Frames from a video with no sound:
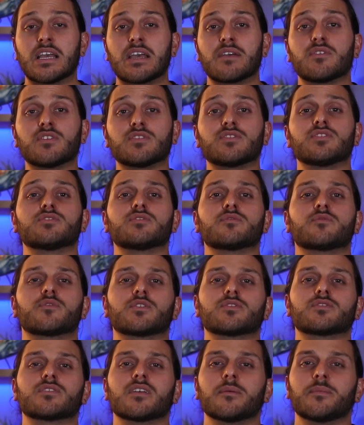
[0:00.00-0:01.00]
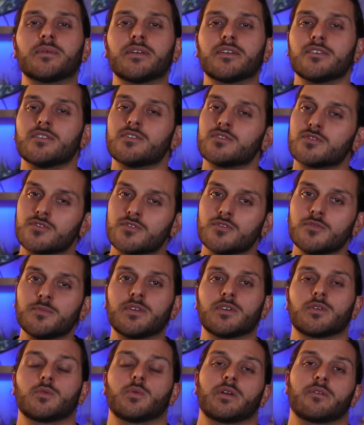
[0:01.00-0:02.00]
If this is your first time here, do
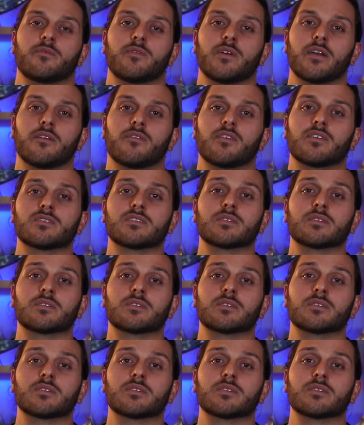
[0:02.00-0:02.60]
me a quick favor and